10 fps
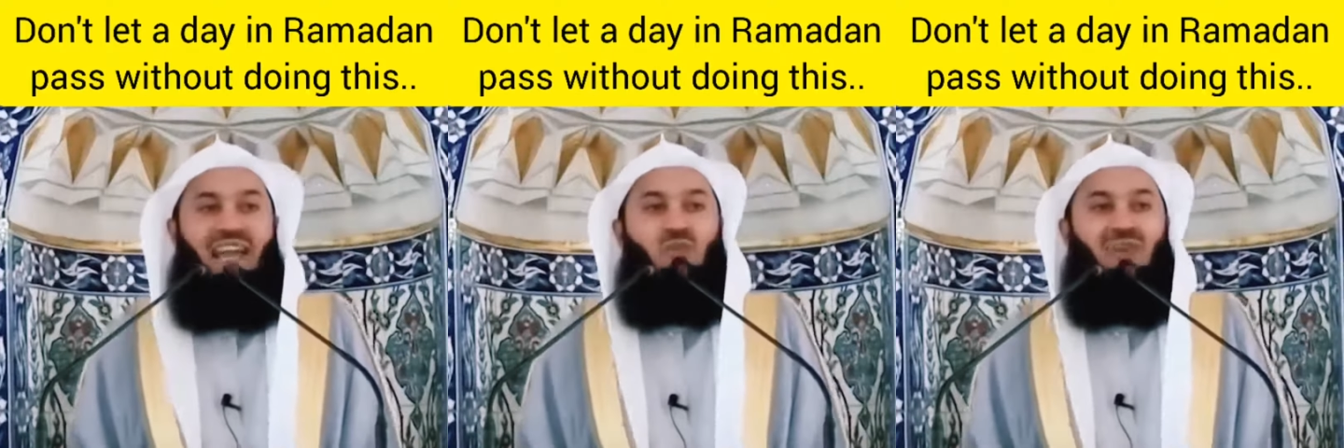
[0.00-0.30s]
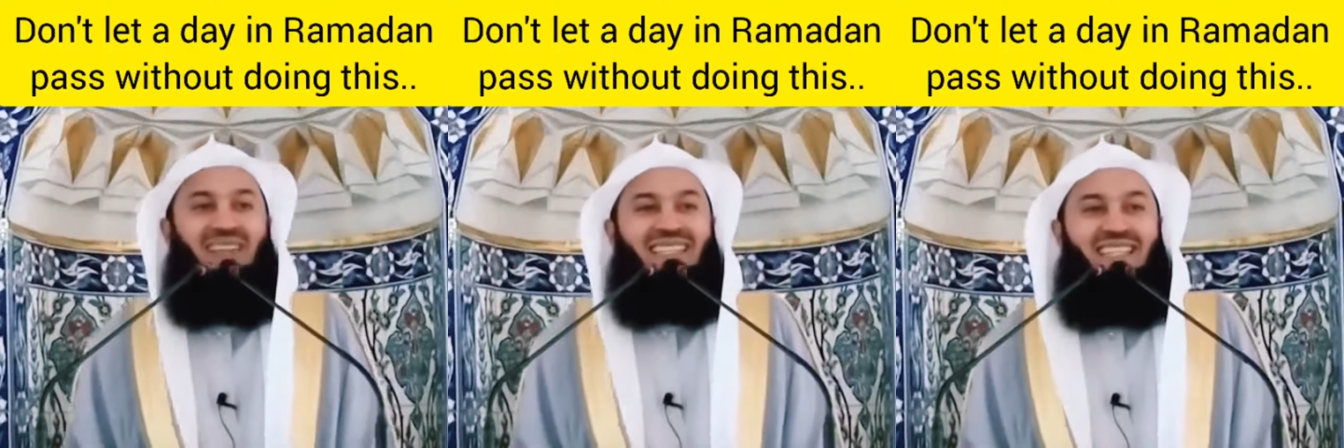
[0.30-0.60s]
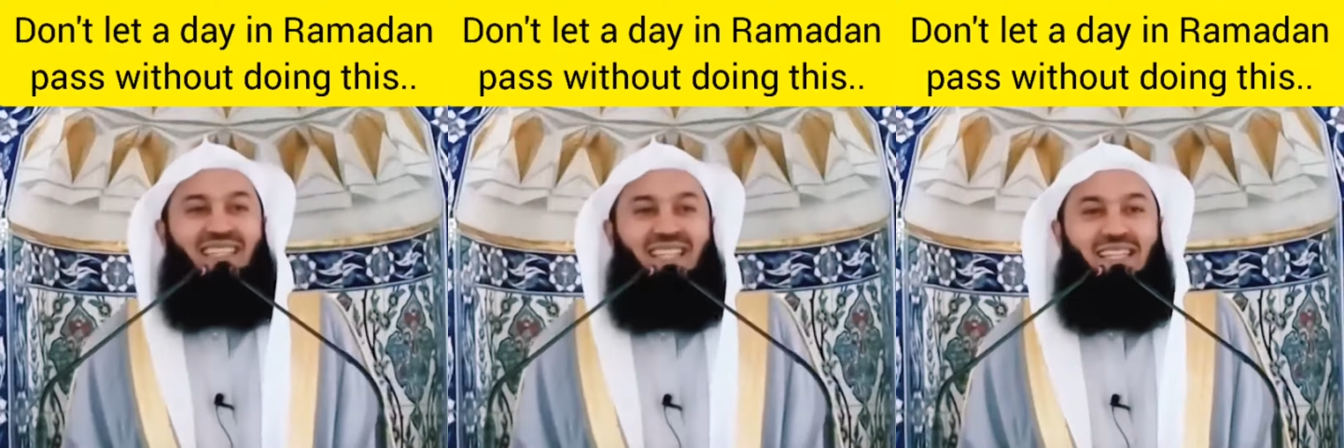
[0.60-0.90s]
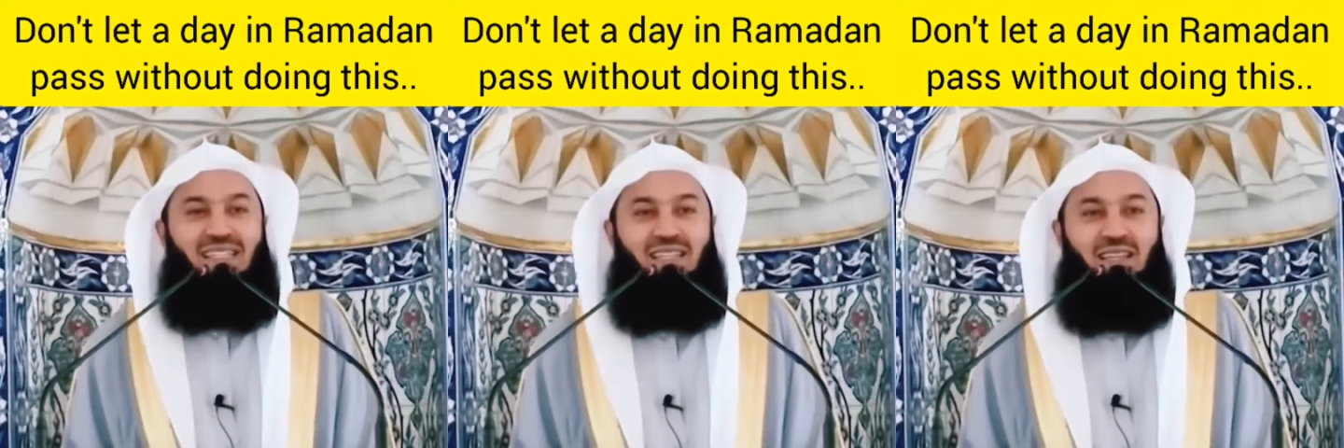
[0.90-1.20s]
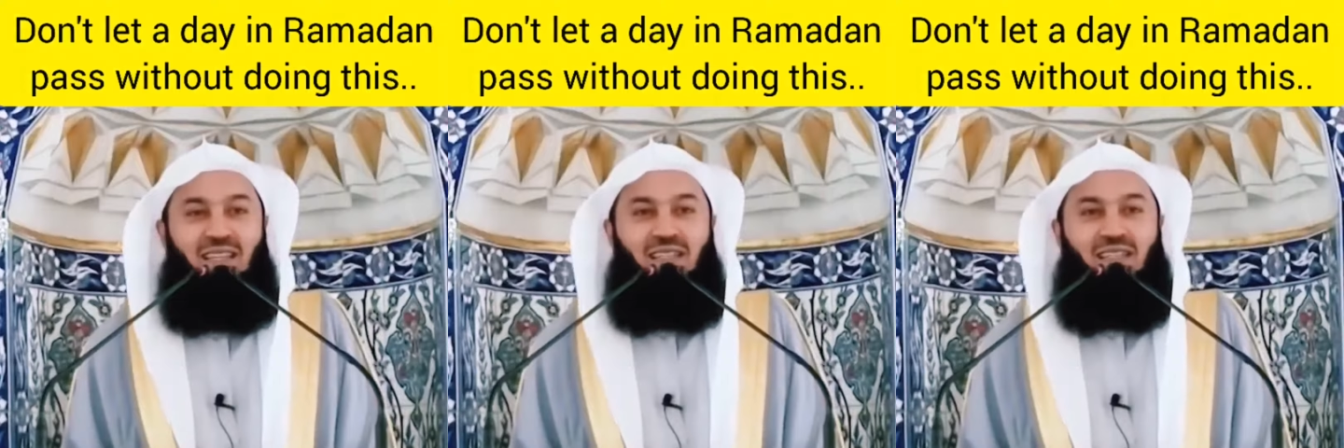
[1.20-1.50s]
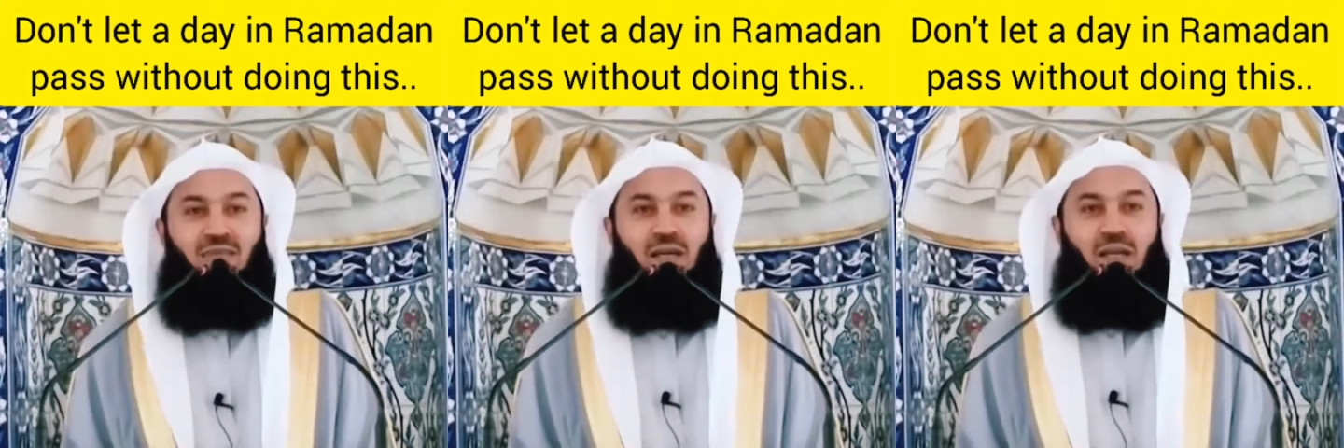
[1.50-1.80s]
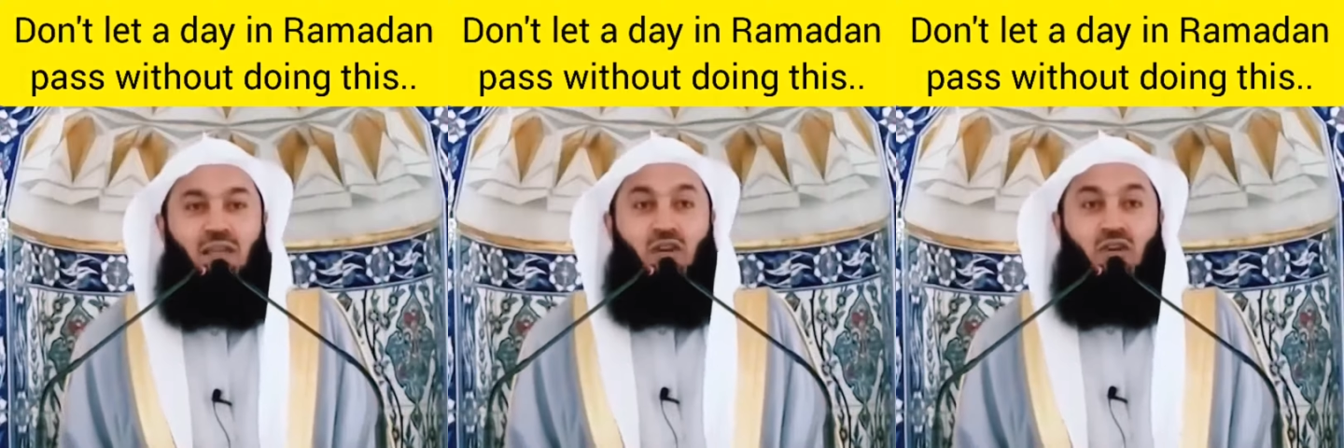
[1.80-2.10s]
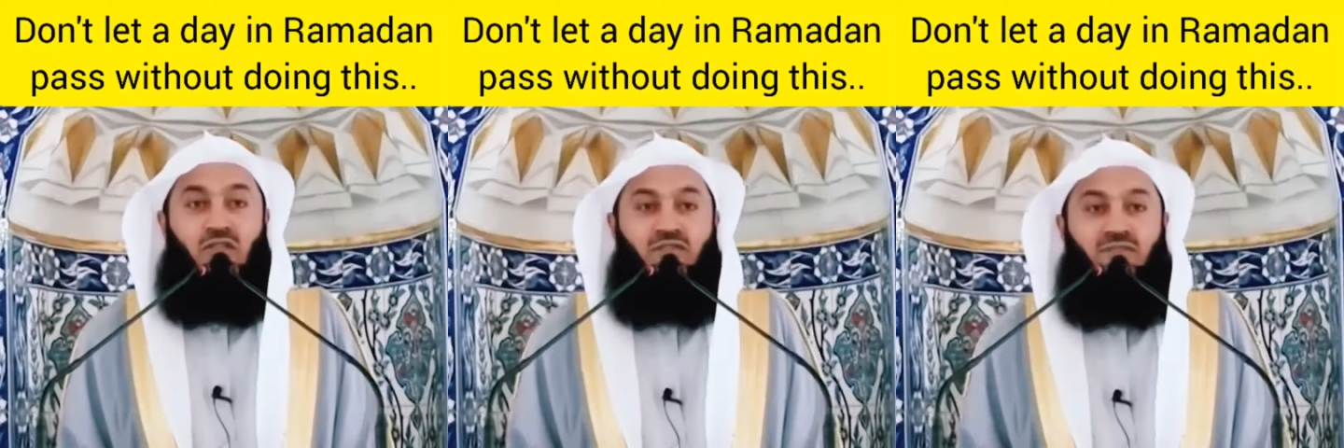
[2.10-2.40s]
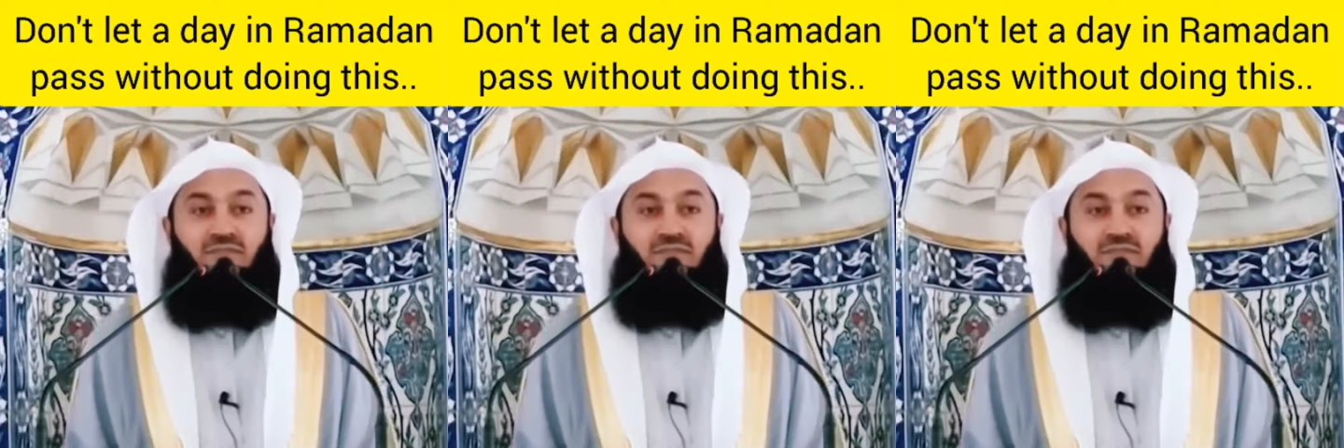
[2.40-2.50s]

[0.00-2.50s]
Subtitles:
and with it He says it's the month of,